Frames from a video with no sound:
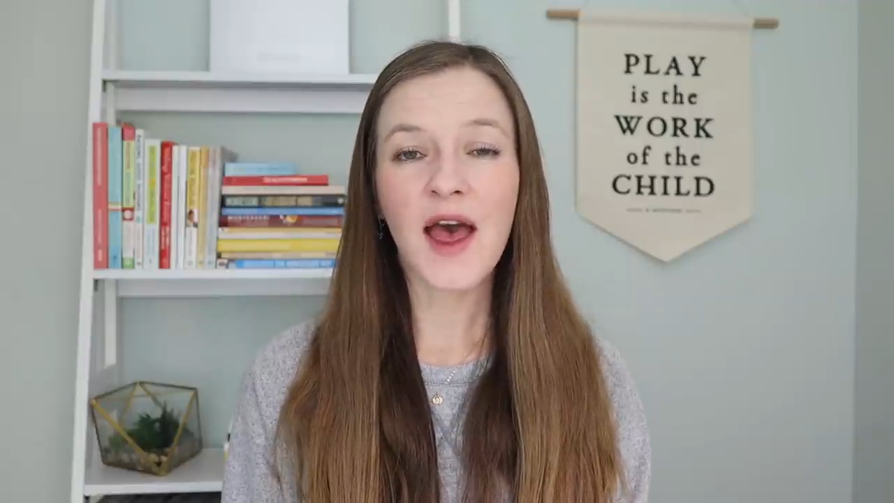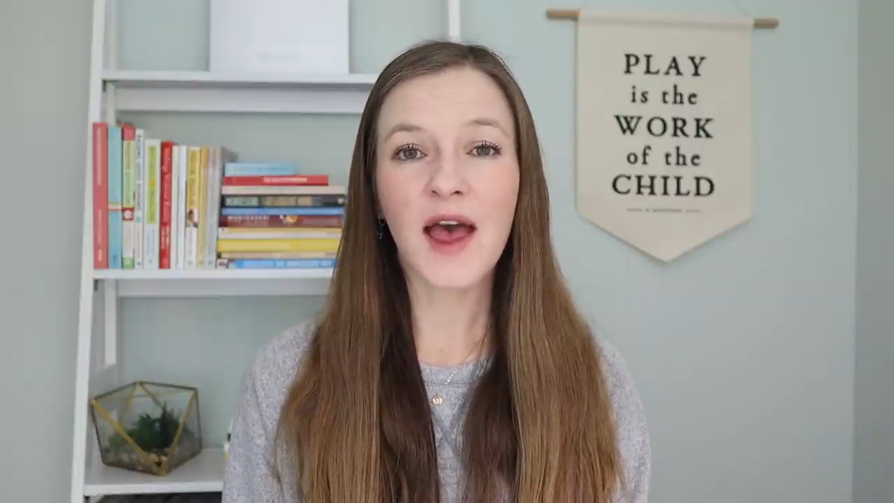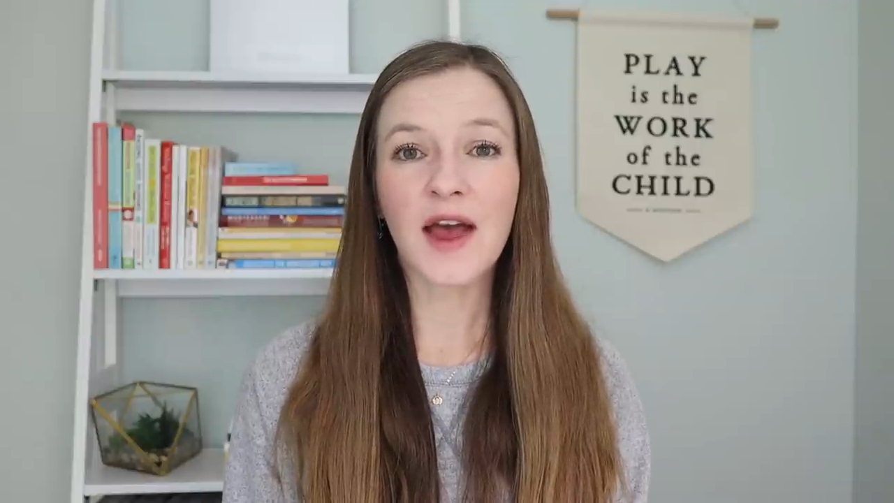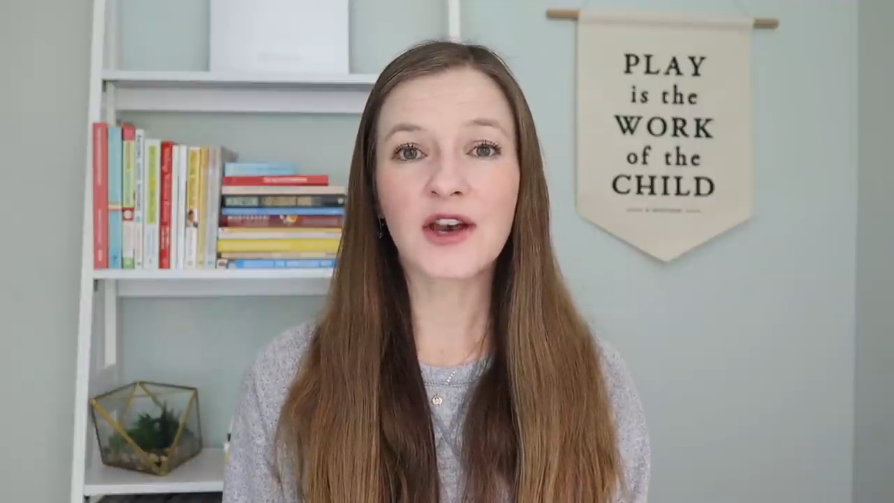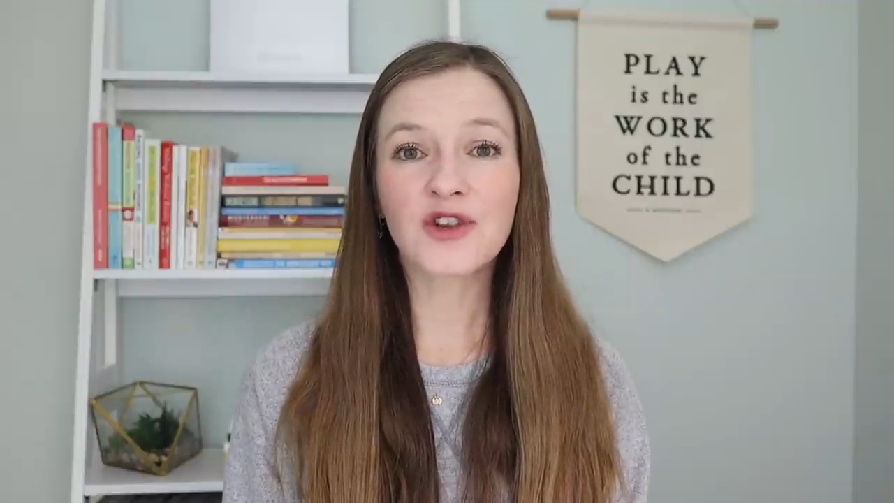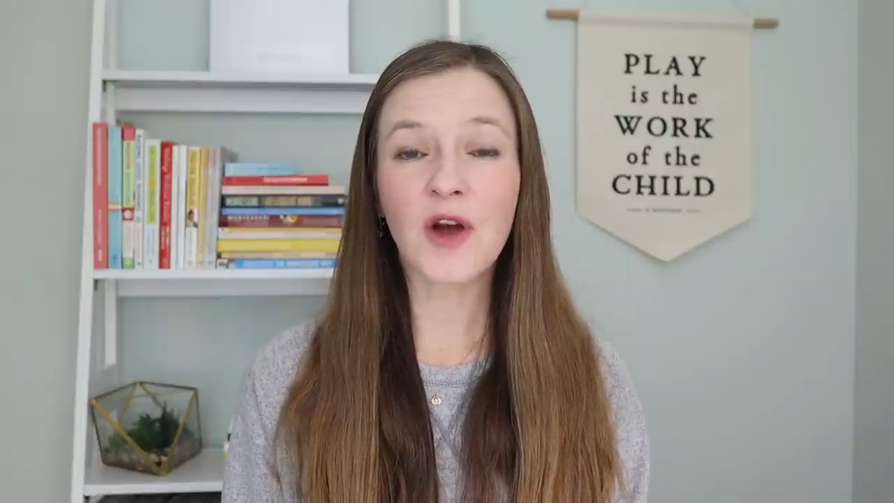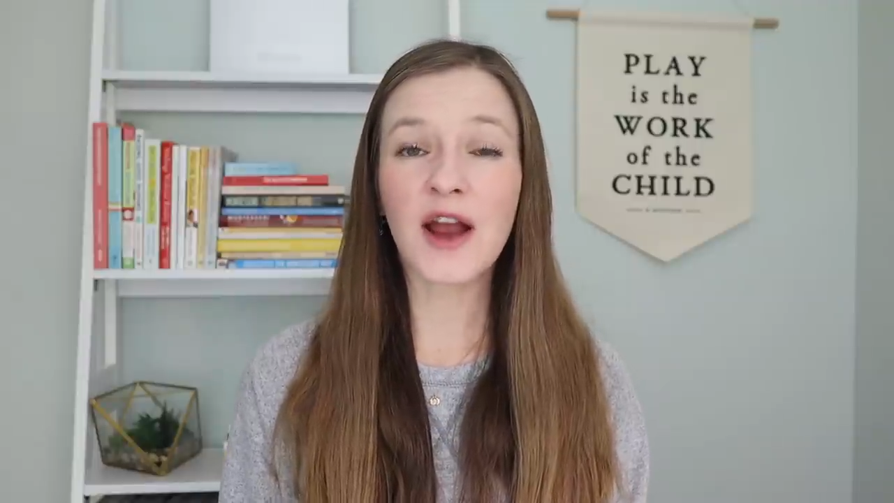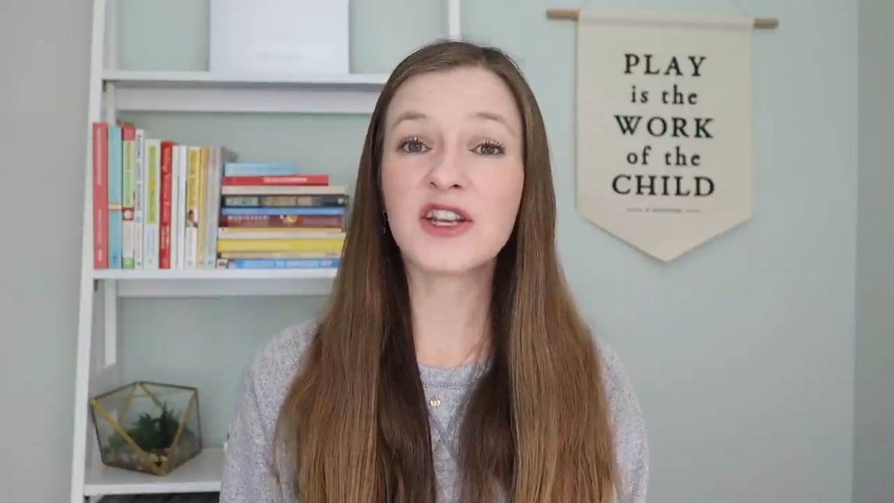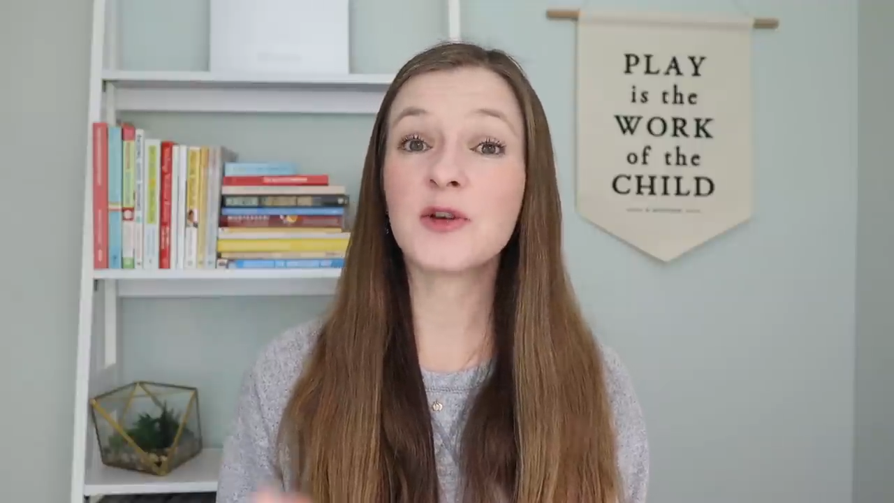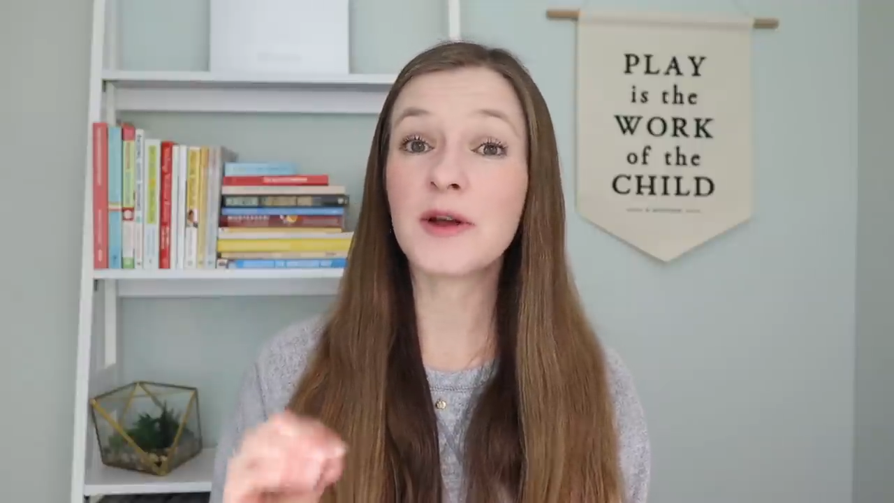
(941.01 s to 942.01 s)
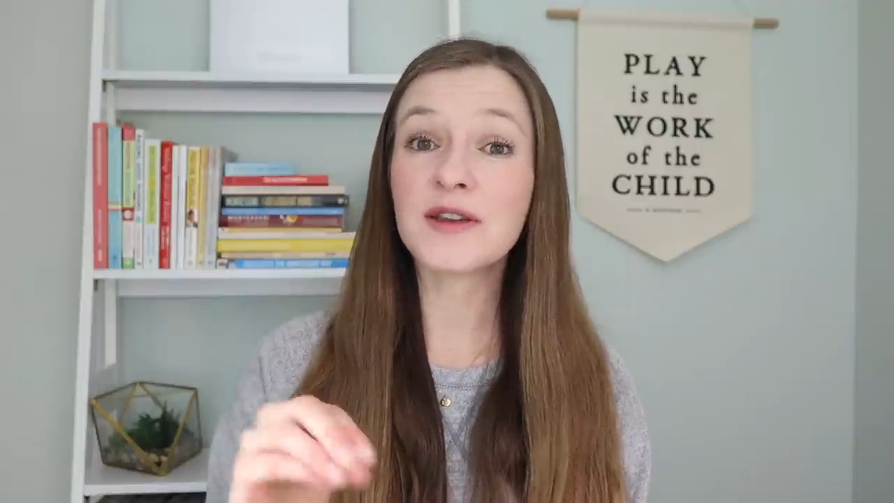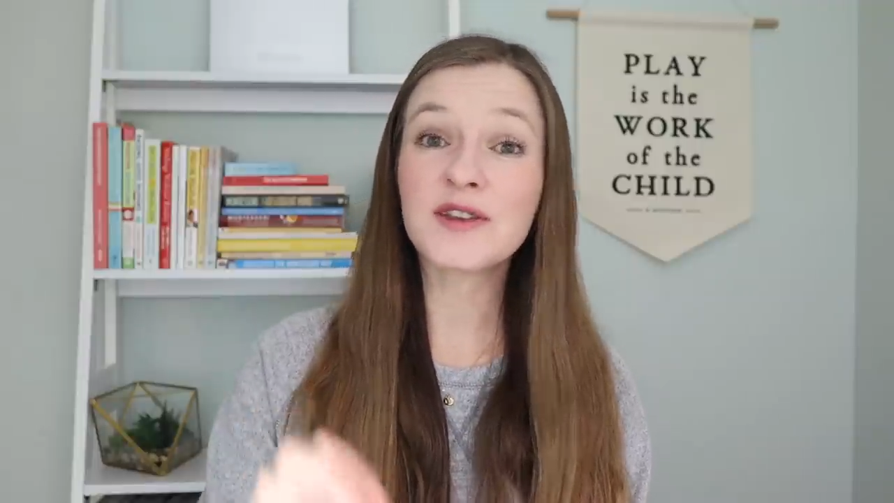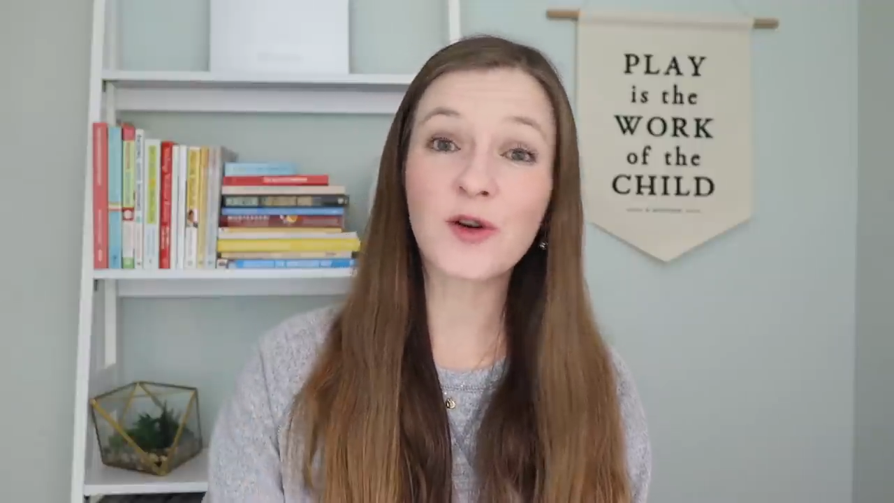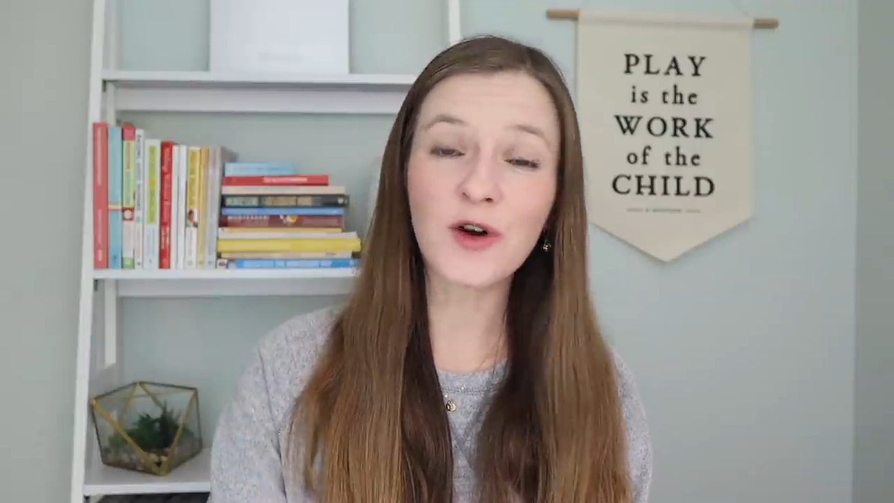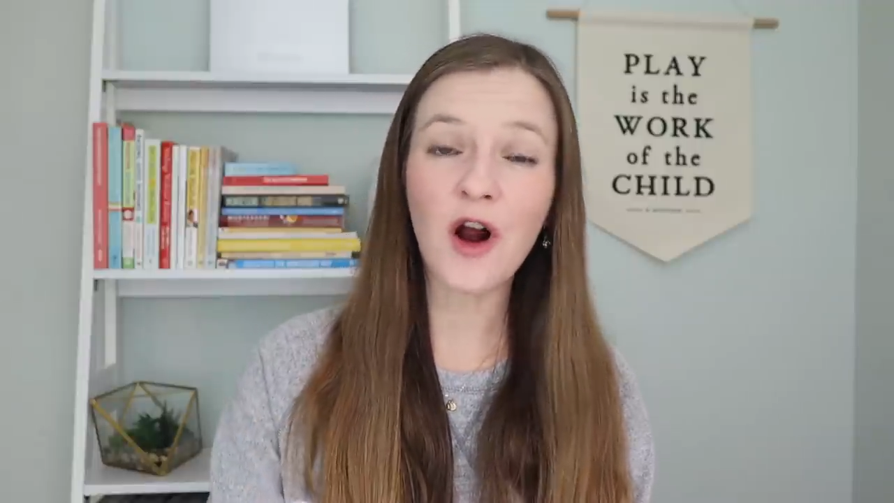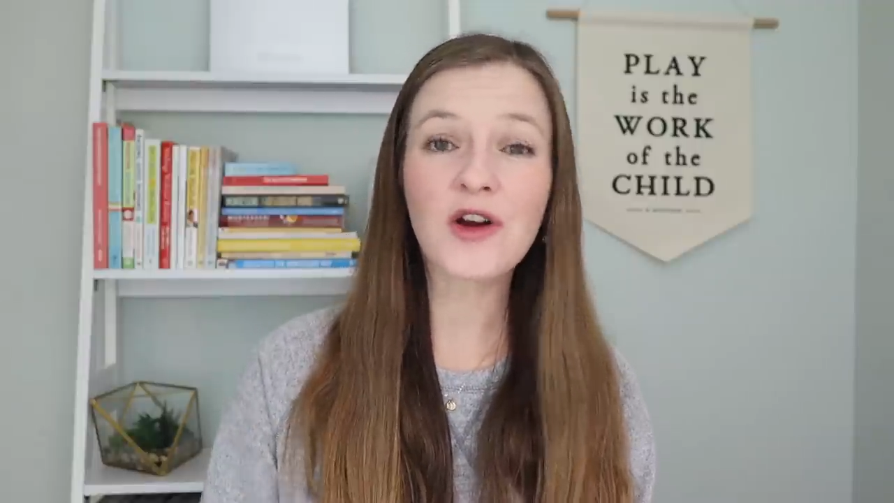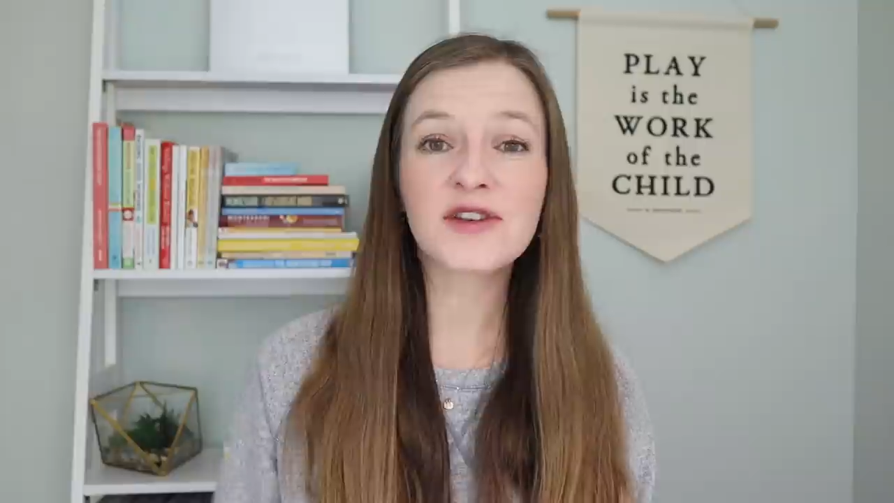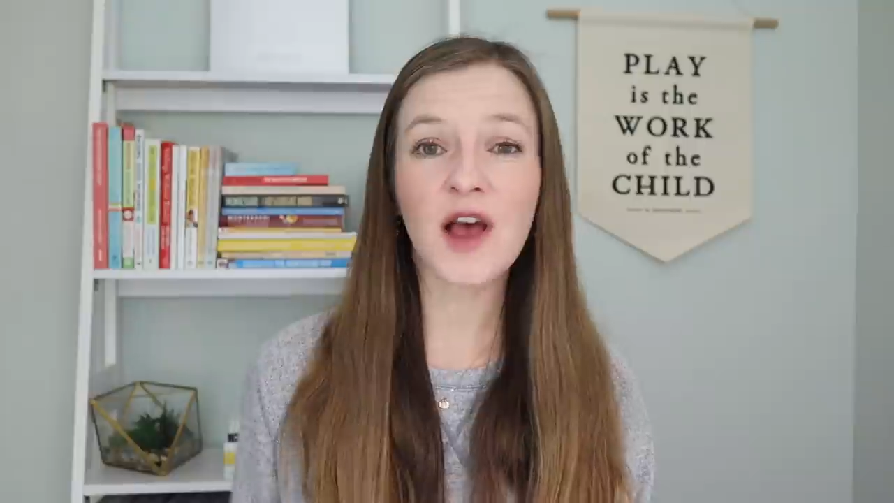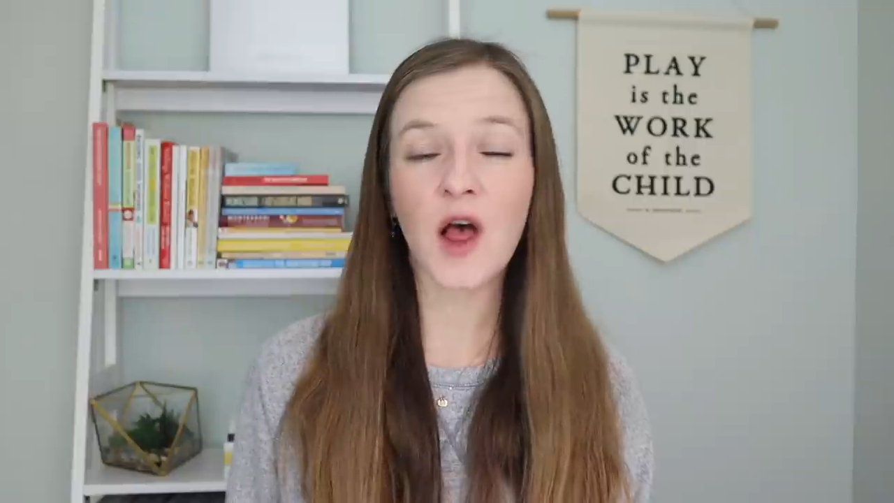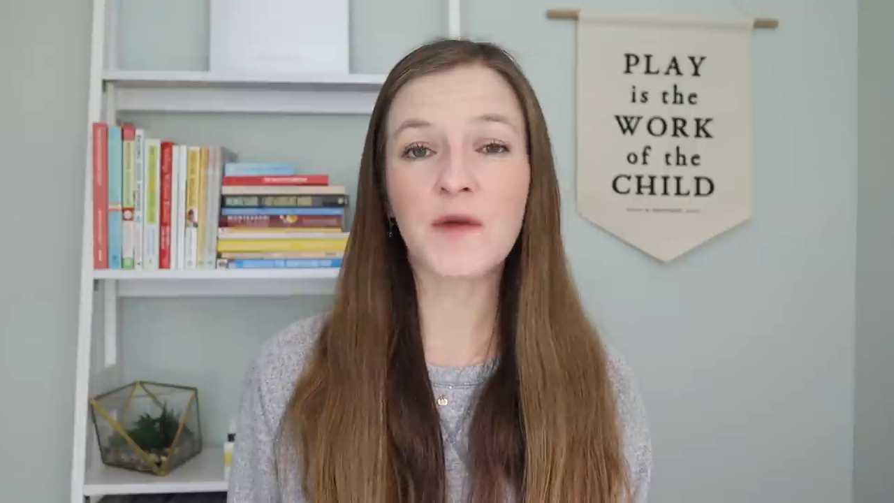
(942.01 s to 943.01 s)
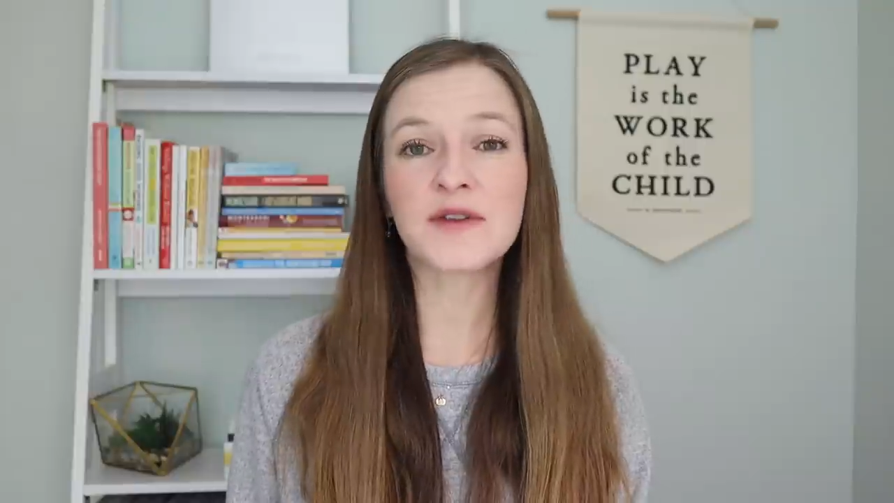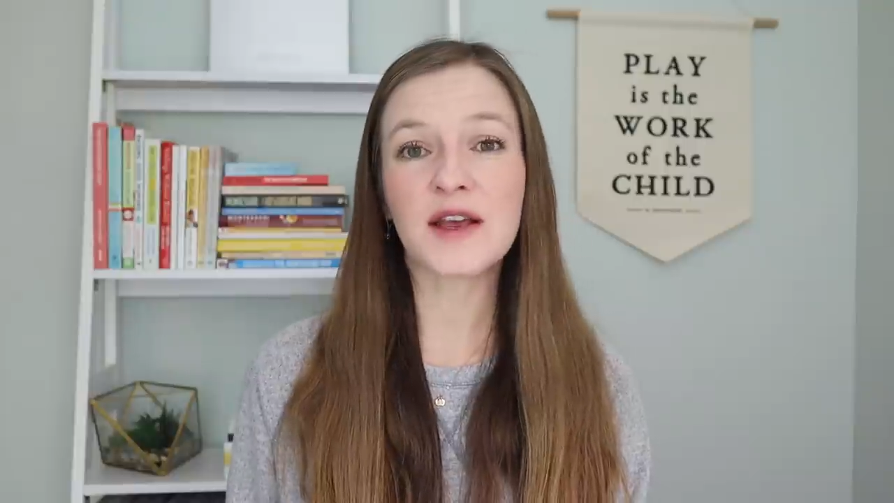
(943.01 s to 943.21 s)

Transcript: and trying to insert ourselves